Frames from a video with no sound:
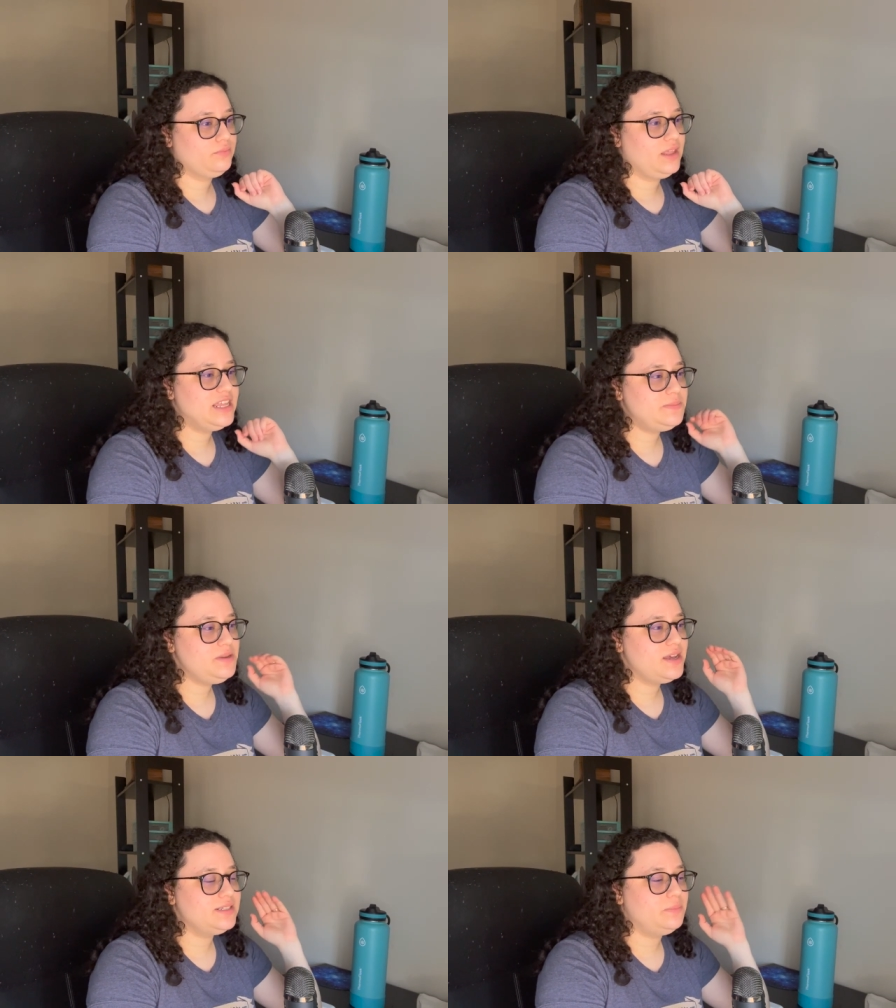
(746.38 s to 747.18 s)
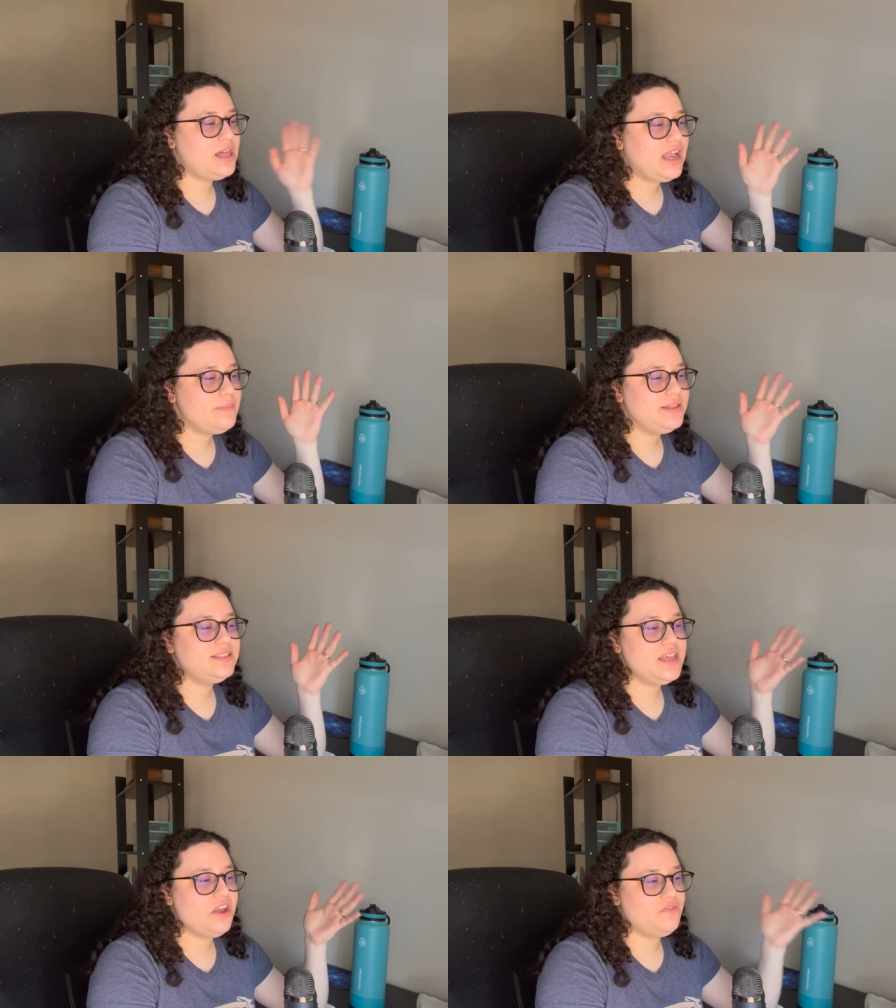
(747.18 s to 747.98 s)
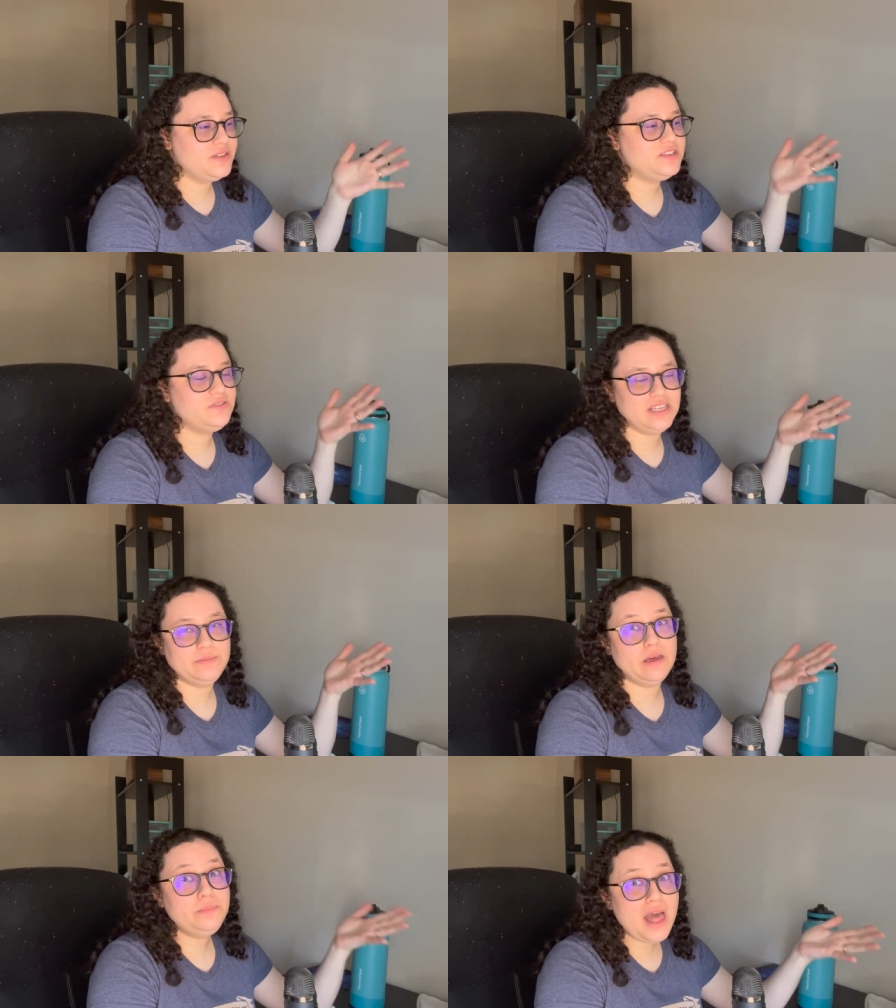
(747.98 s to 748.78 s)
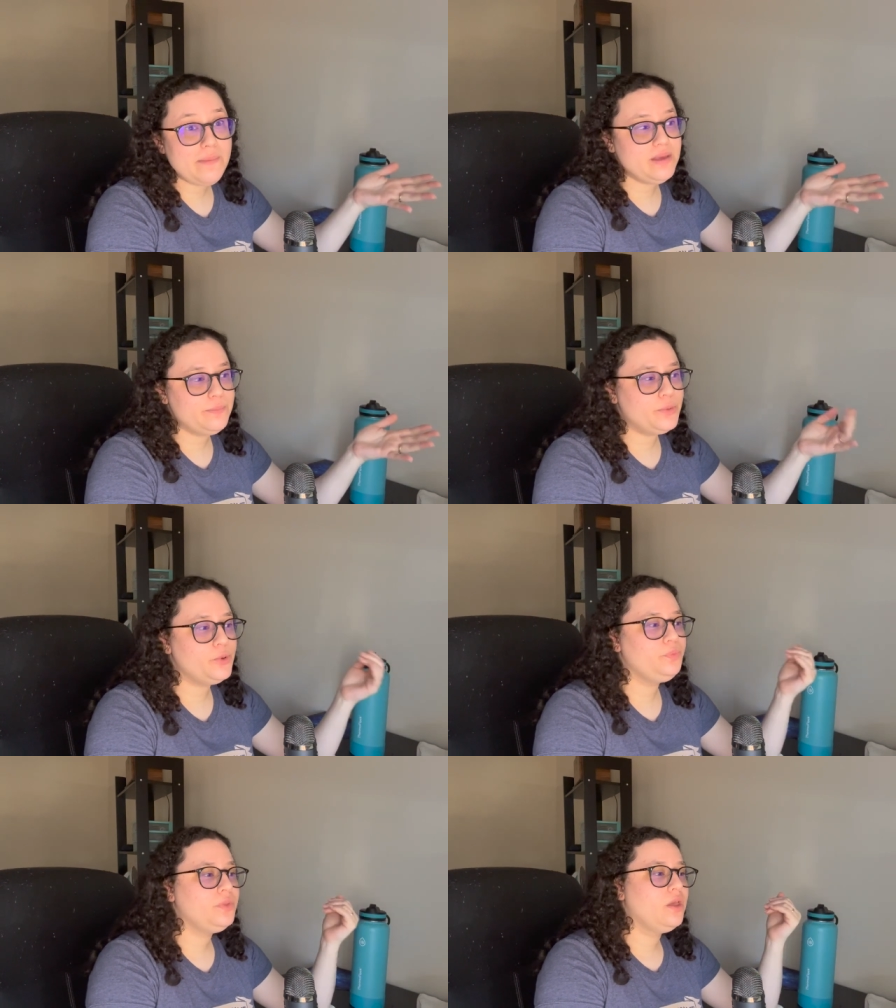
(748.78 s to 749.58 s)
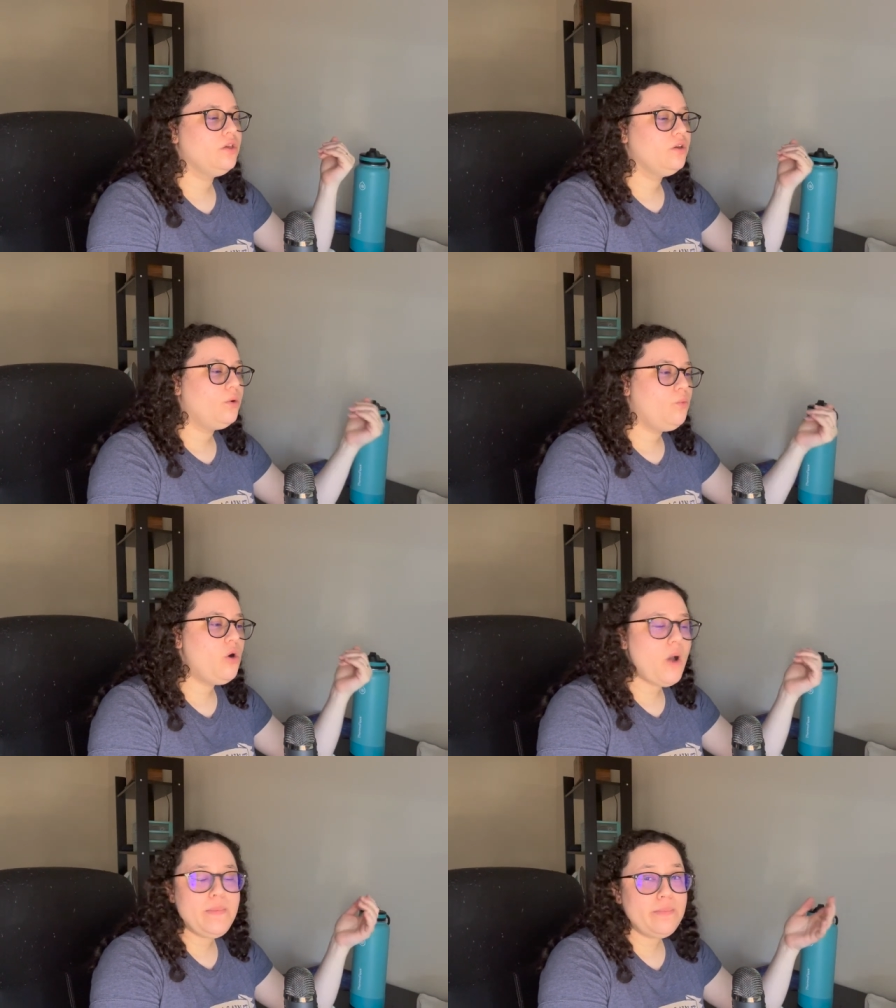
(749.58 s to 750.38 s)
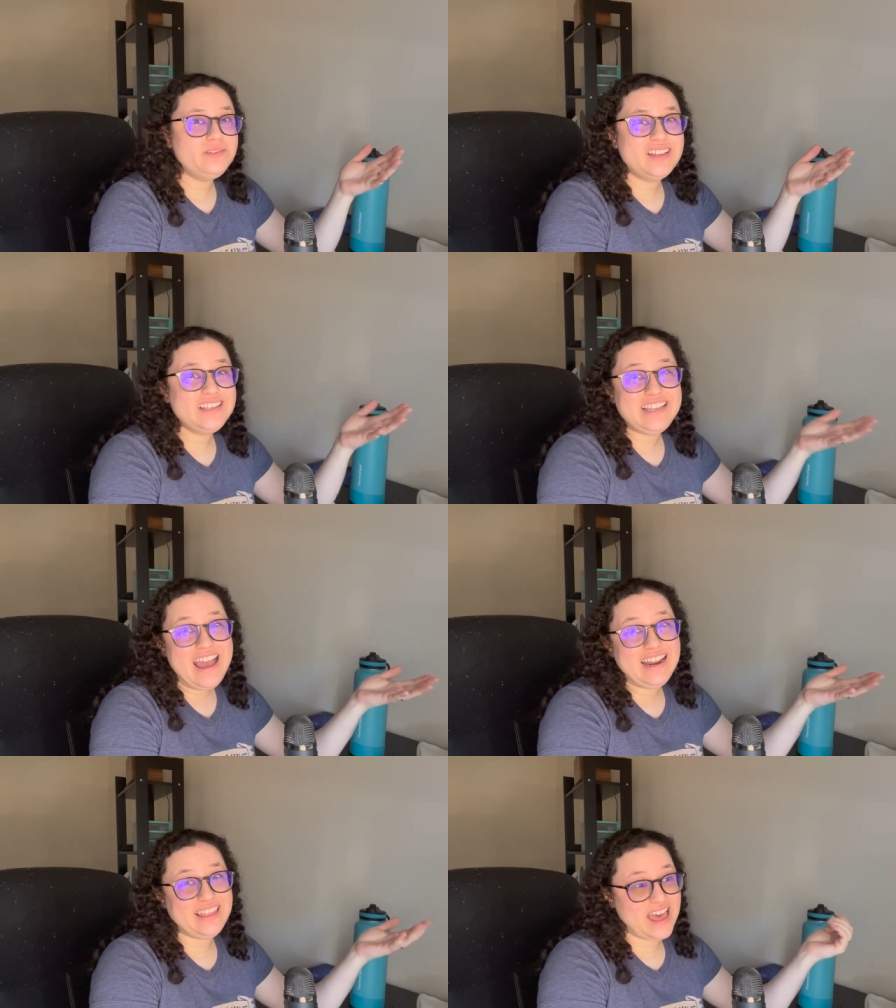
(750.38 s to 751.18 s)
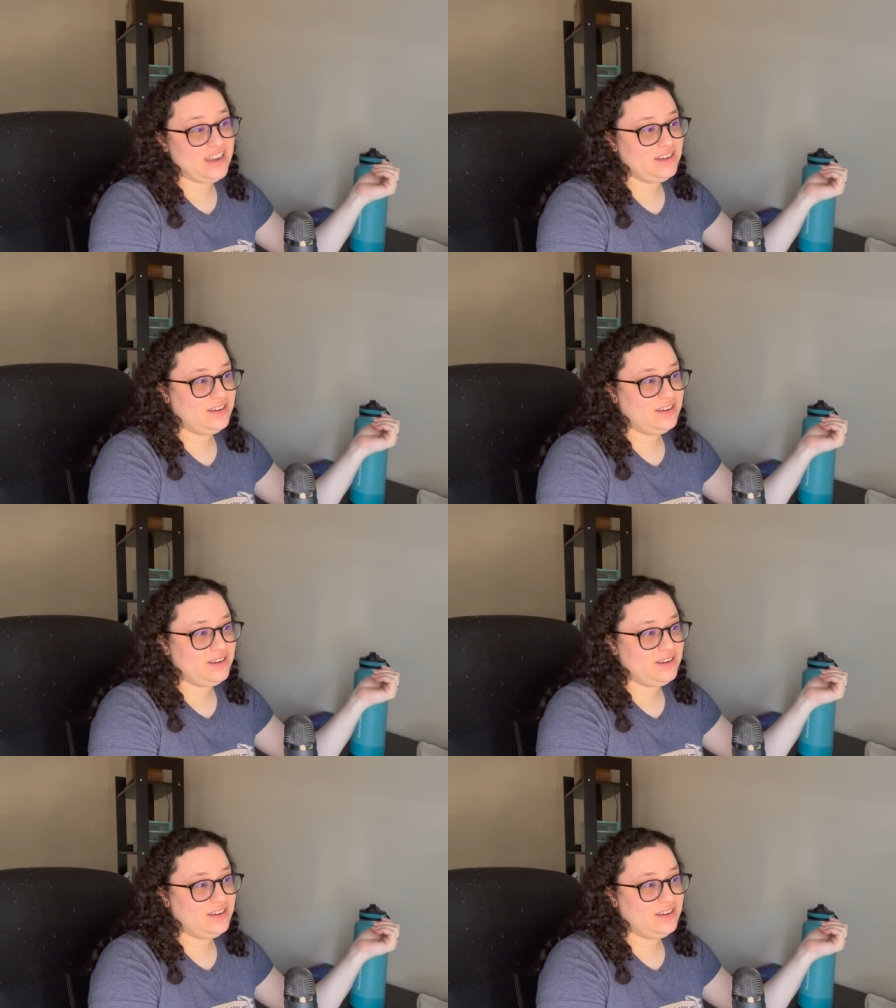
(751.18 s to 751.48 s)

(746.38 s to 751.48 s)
It's because a black man saying offensive things about black people, well, white people tend to stay out of that.